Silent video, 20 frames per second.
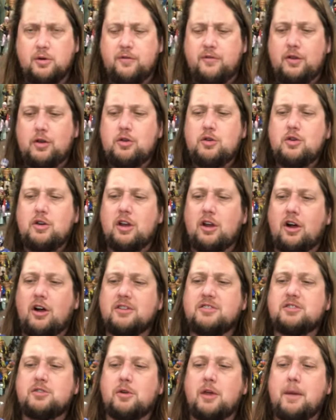review, you can
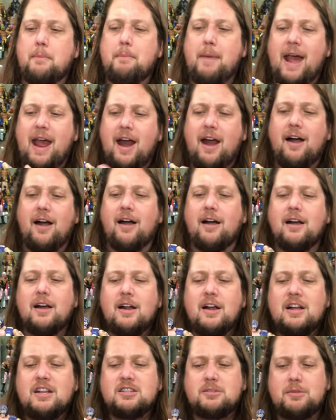also compare
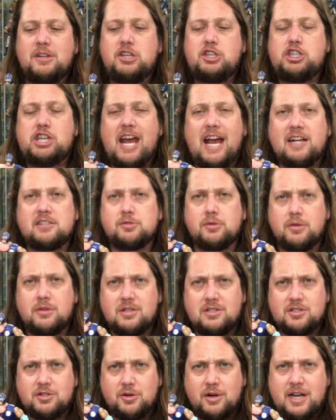some of these Jax
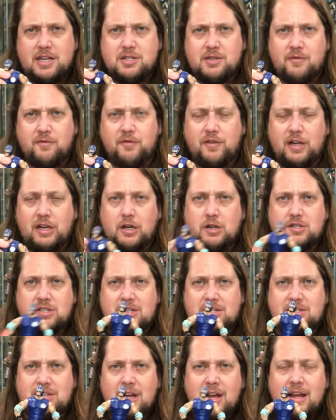Ruthless Aggression figures.
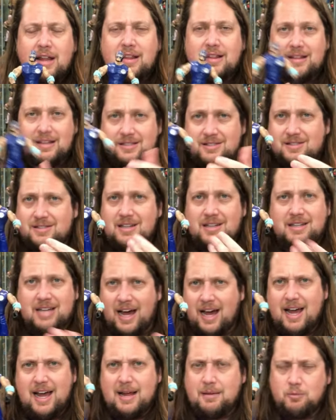That's the
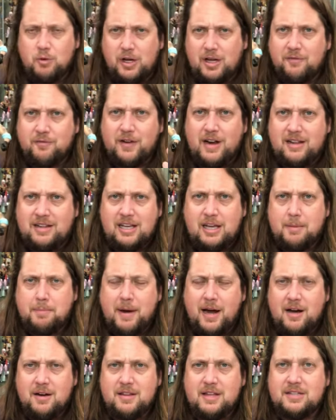time. We can finally
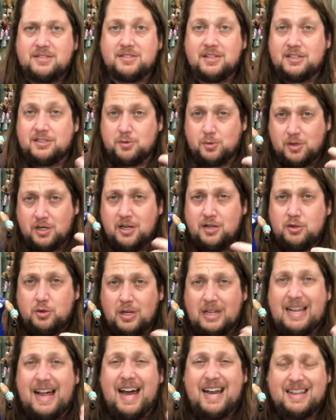compare these things, and we're going to do a
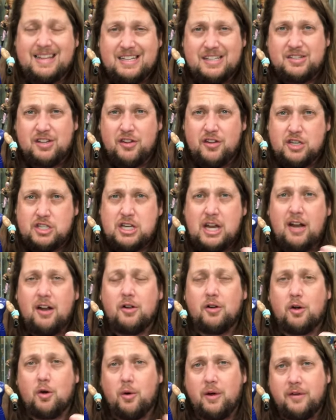lot of this on the
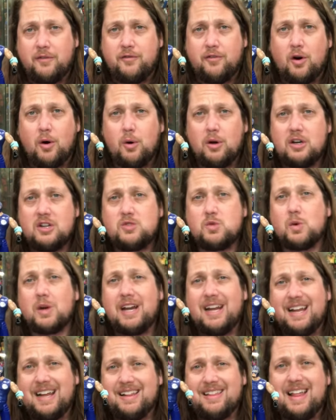channel going forward as we're
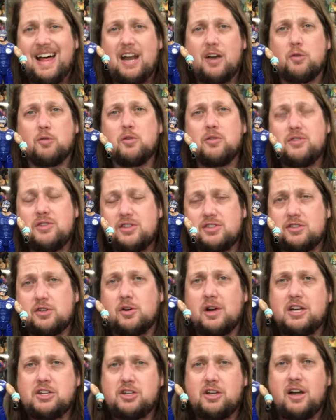getting a lot of Ruthless
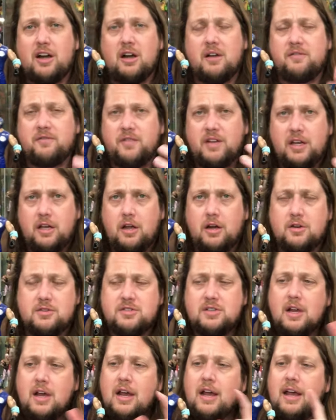Aggression era
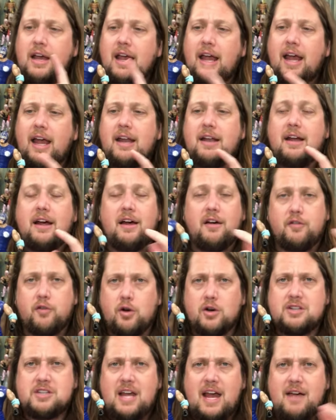figures. And, of
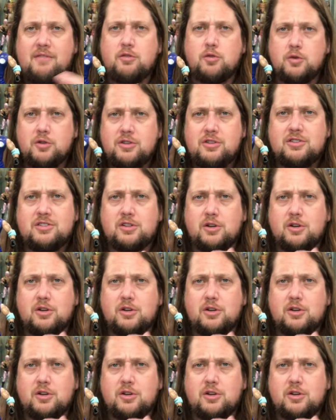course, I have the Ruthless